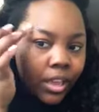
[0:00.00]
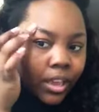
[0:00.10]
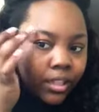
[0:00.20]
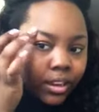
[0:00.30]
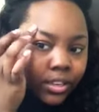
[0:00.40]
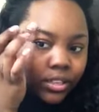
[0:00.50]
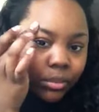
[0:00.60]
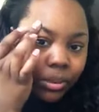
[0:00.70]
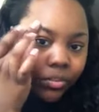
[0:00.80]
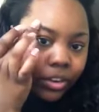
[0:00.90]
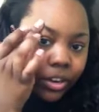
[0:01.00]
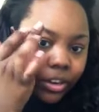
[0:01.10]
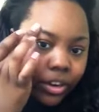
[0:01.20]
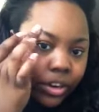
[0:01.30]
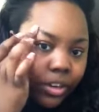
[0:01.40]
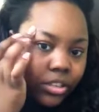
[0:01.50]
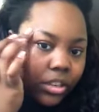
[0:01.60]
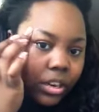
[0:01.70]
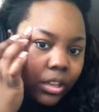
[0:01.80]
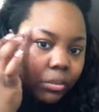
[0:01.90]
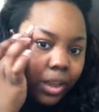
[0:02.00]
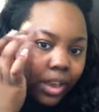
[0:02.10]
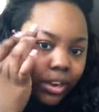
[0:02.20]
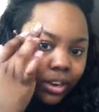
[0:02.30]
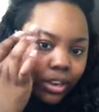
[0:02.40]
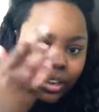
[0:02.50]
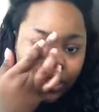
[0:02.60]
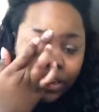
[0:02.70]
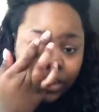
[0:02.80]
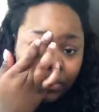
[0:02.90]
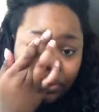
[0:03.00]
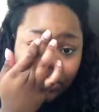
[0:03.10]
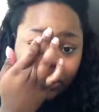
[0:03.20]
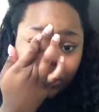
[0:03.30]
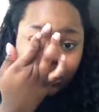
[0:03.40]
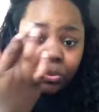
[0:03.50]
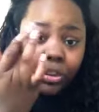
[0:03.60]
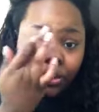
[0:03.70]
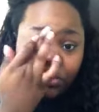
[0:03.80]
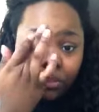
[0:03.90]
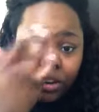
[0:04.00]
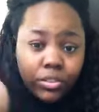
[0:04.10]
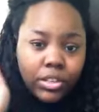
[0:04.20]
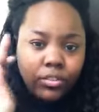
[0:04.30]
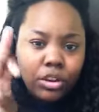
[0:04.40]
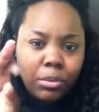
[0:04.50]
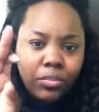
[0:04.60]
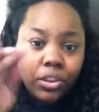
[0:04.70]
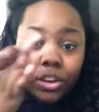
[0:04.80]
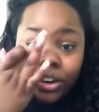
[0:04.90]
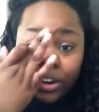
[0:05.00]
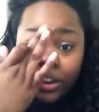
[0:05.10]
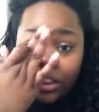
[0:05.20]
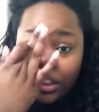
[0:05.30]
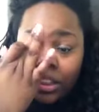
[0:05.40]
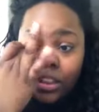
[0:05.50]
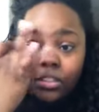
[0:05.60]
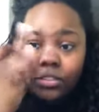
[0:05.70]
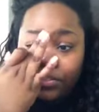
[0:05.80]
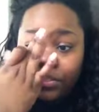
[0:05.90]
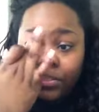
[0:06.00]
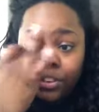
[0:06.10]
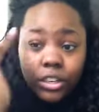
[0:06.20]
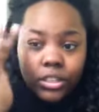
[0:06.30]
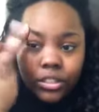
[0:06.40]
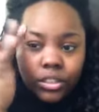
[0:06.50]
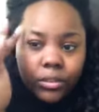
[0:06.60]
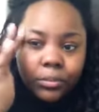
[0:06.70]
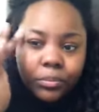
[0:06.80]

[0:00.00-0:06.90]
And then I just take my finger and I just kind of like pat it in, and I put a little bit, whatever's left on my finger, in the front.